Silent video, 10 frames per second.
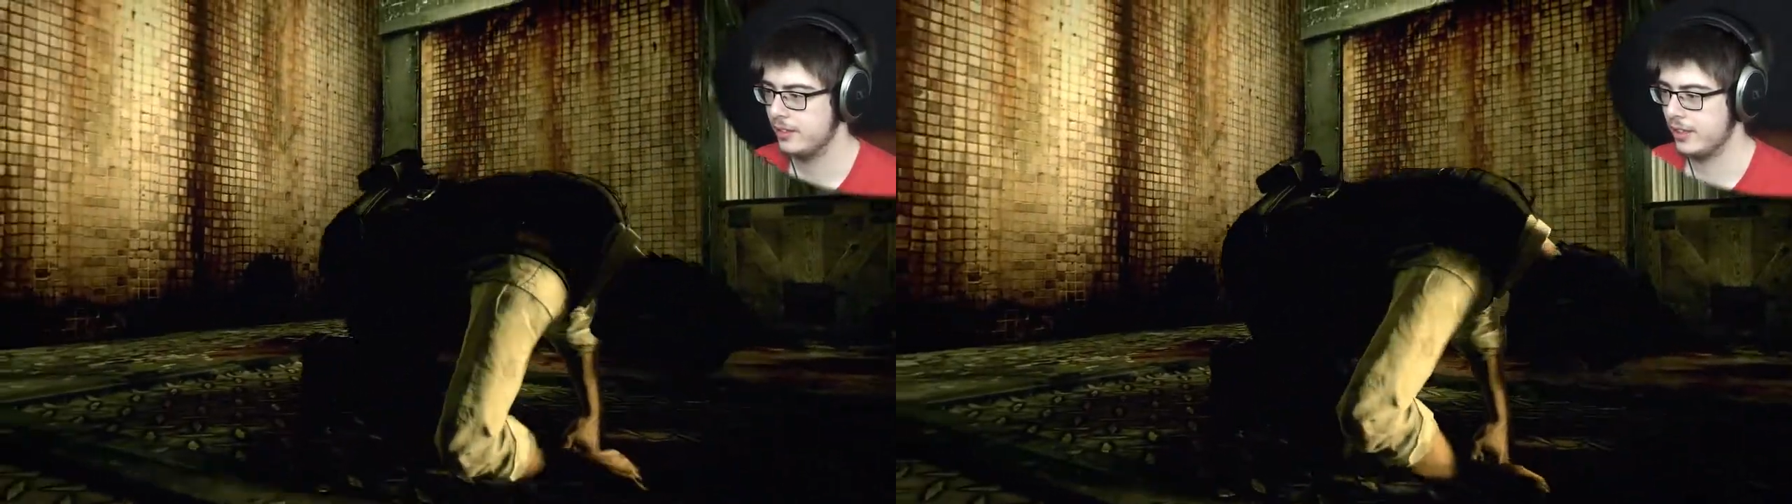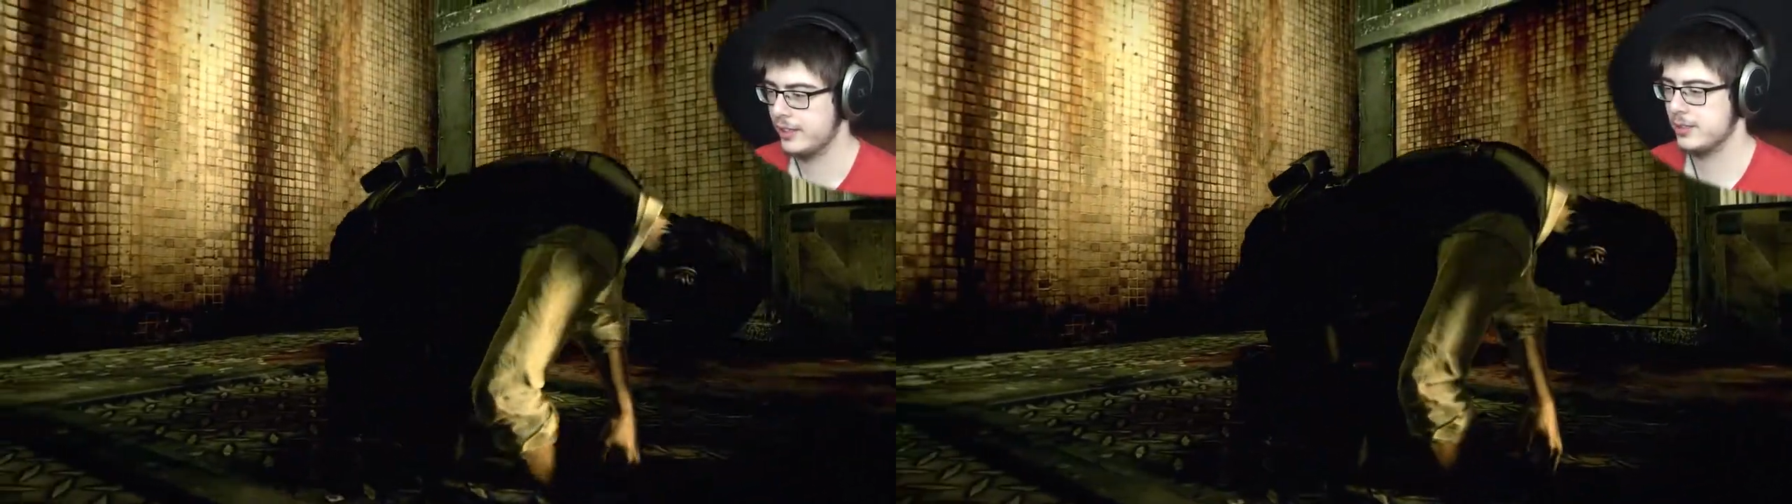
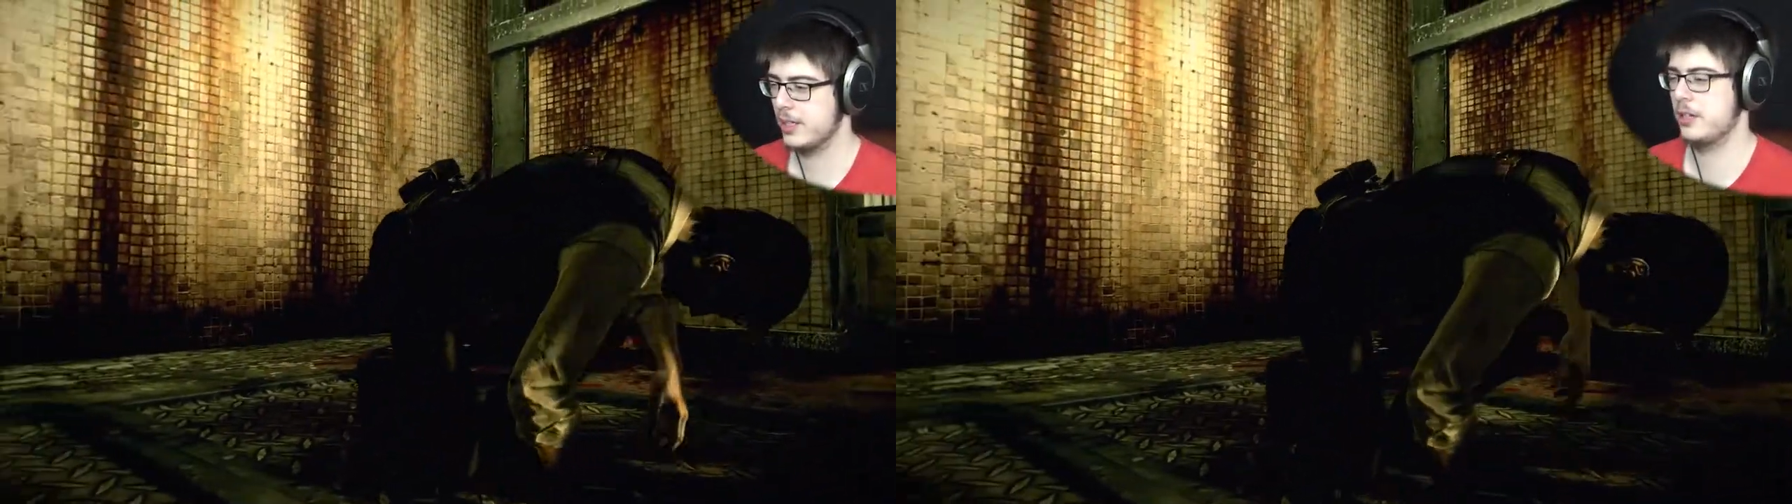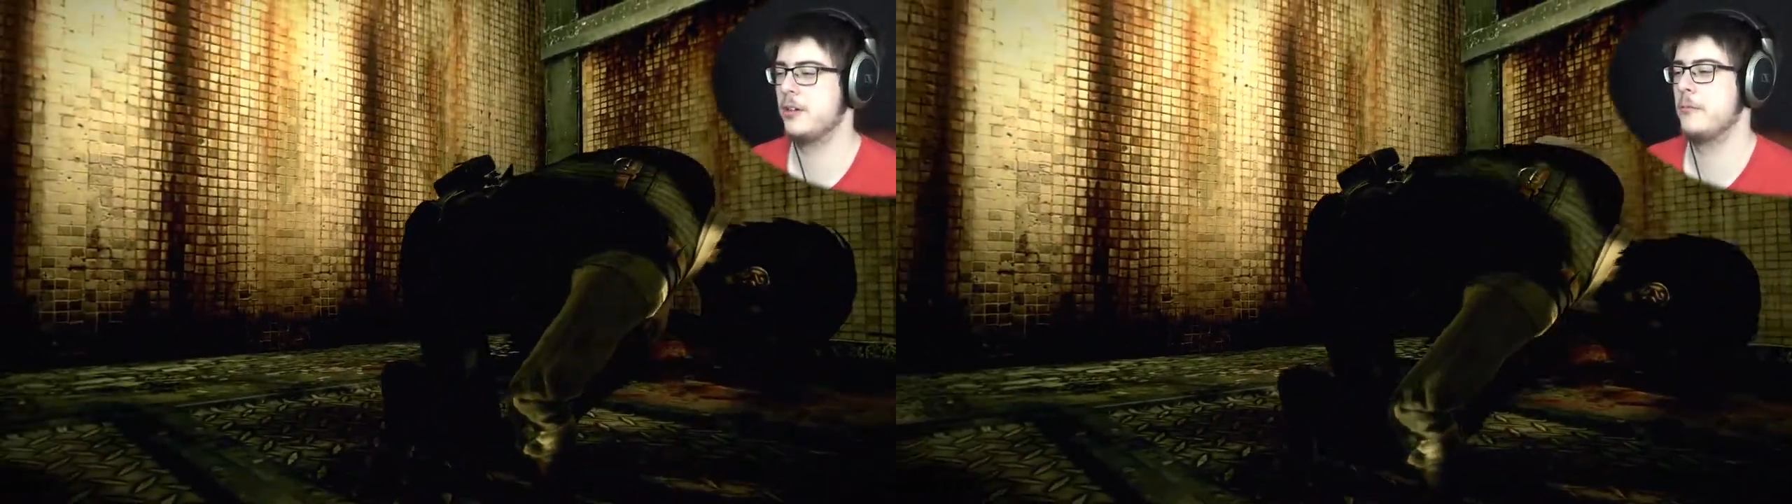Like he's
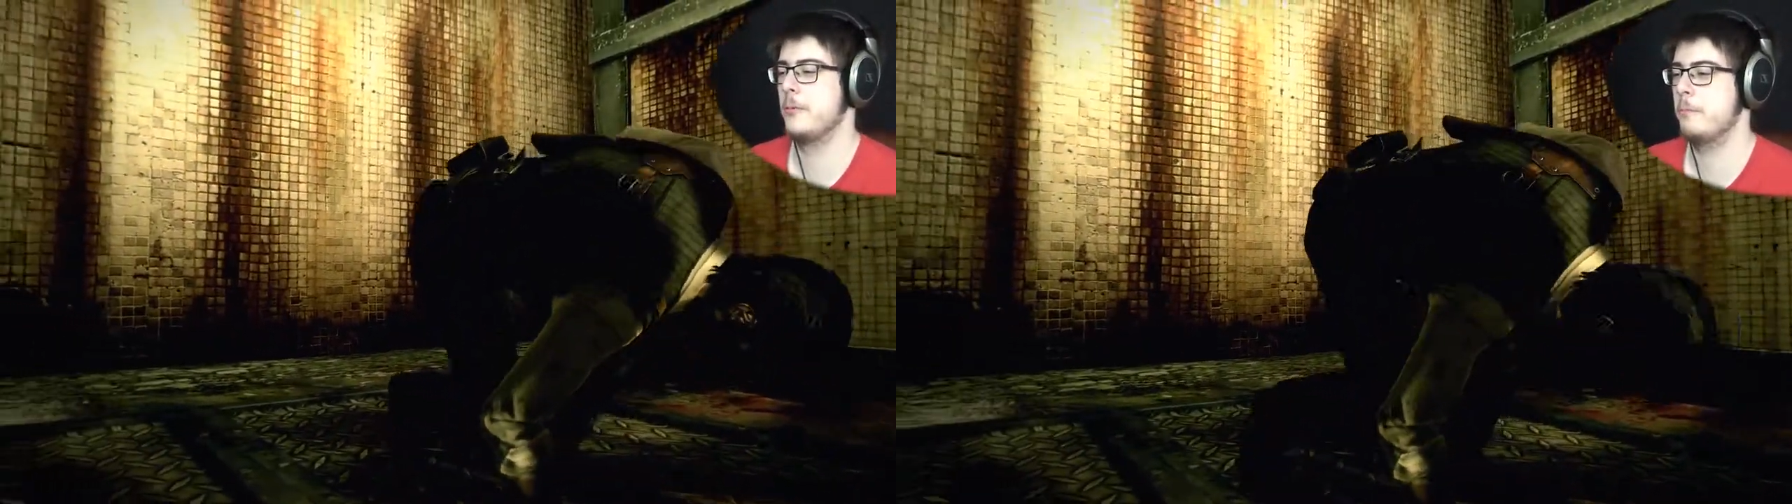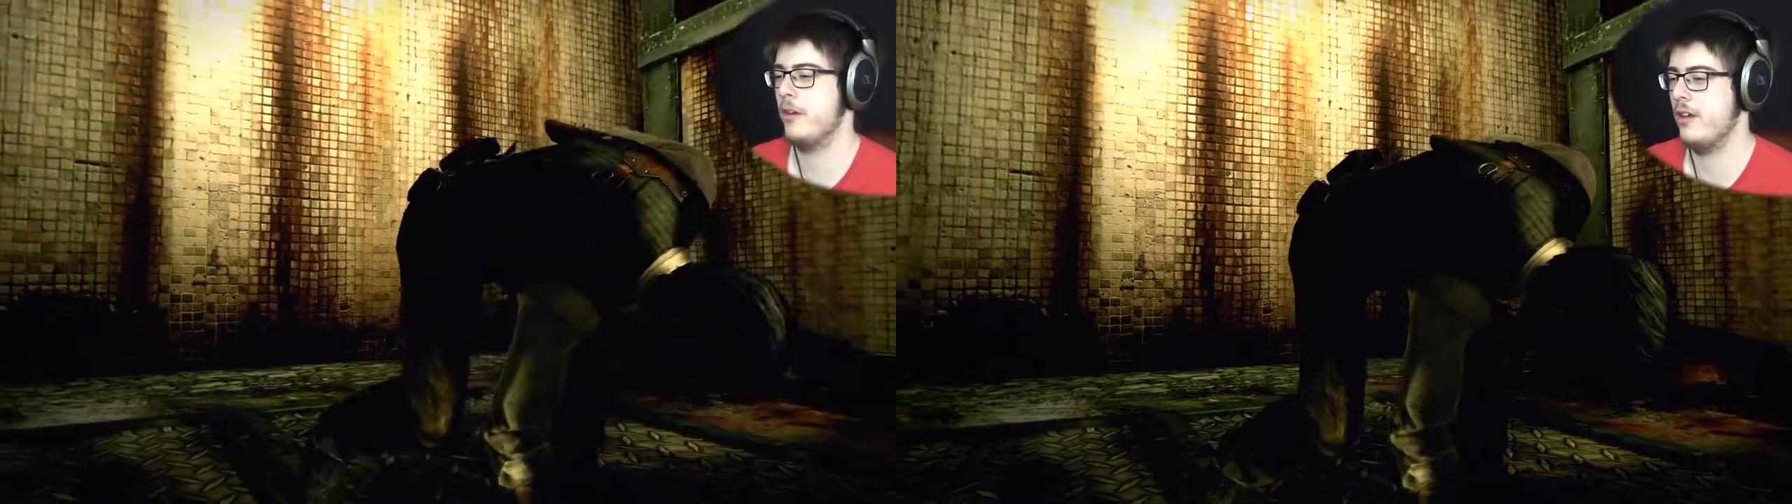like, oh
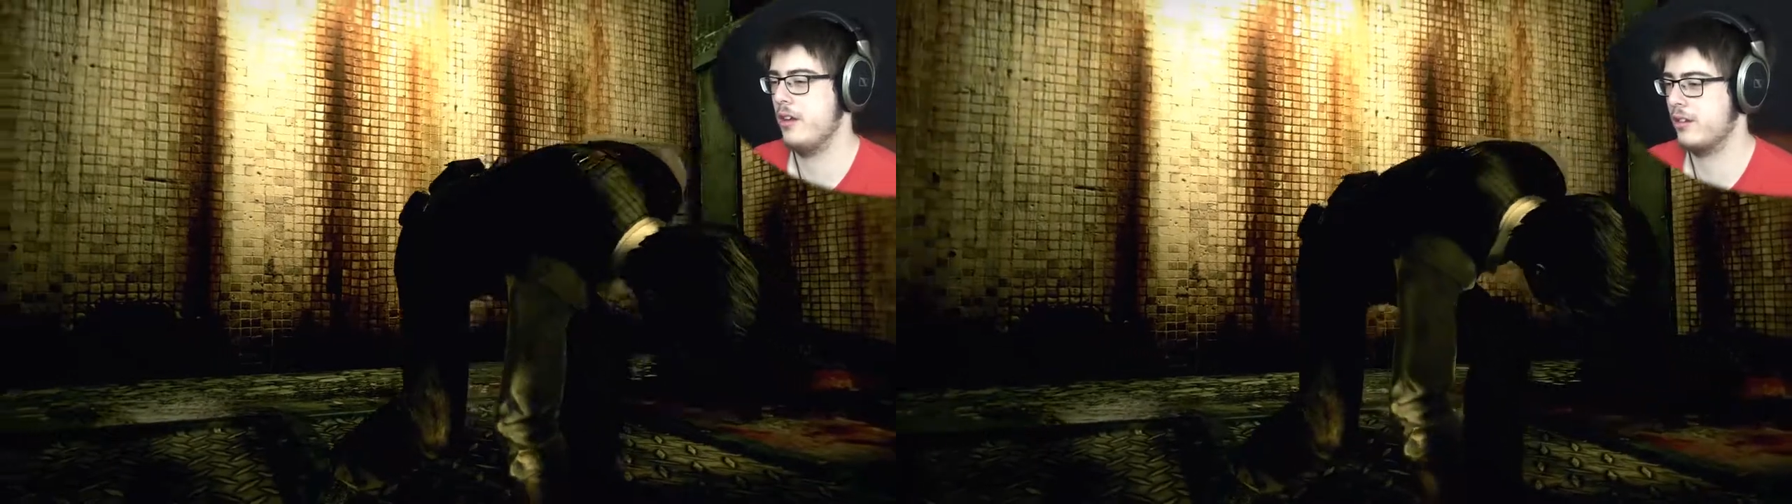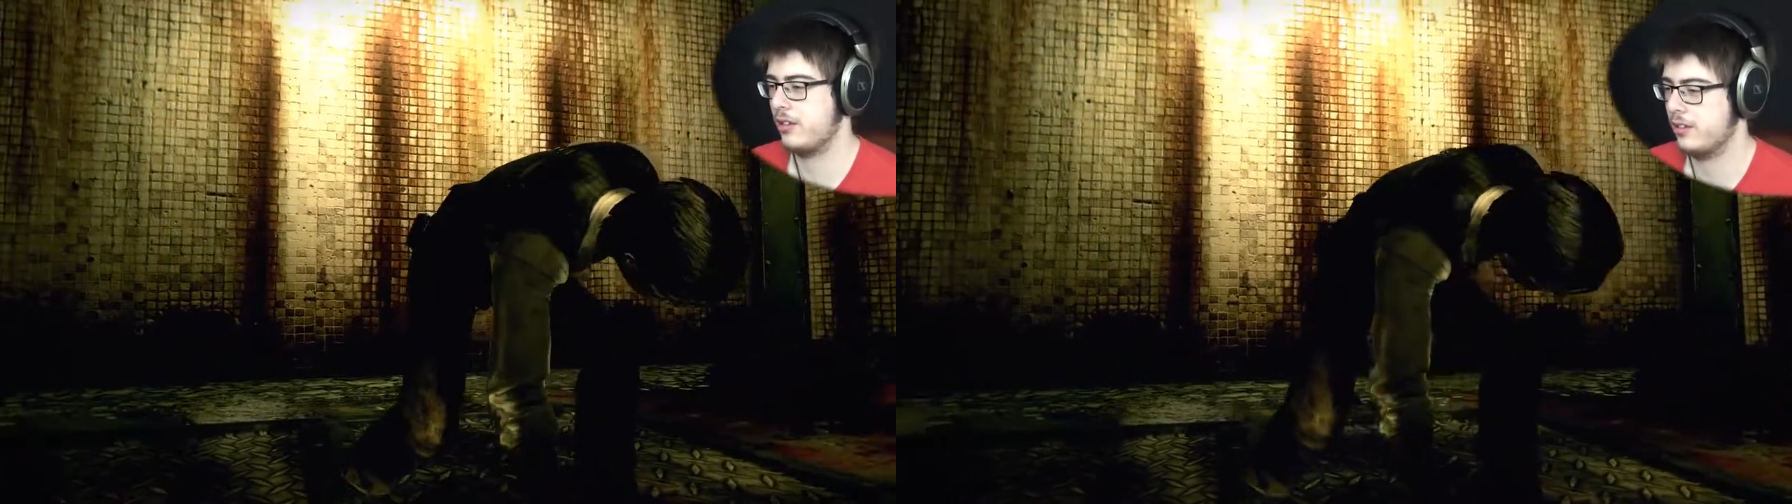my
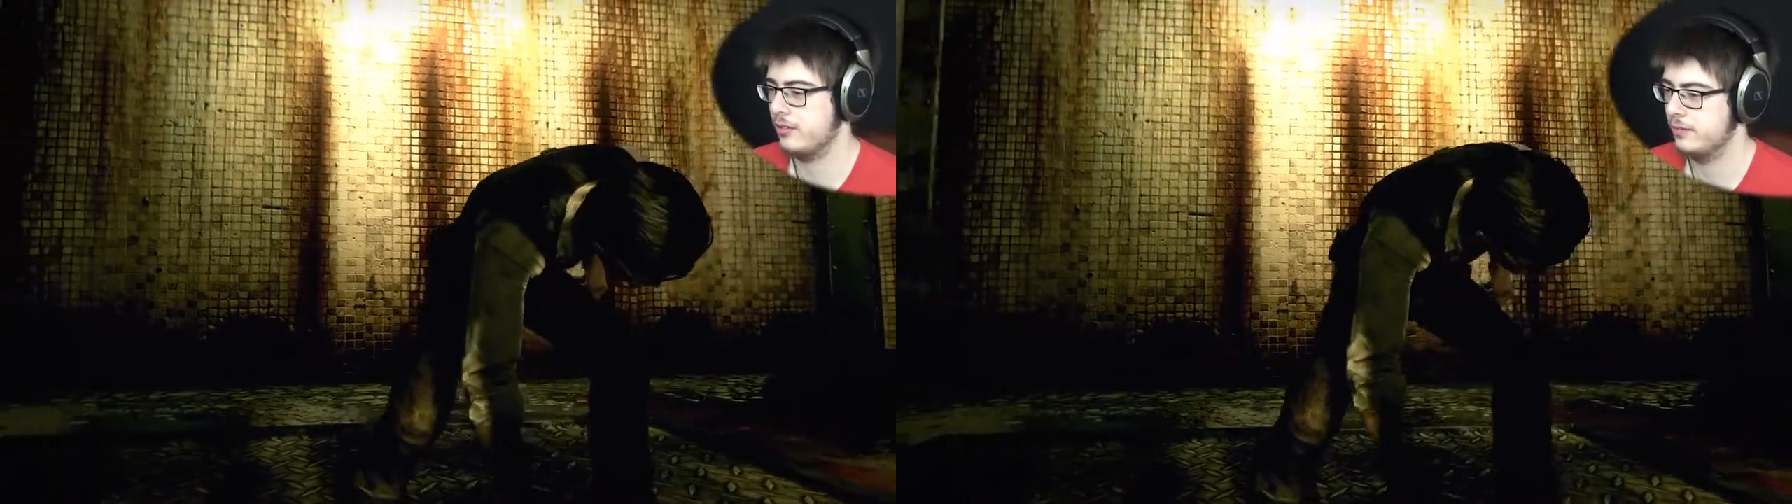back!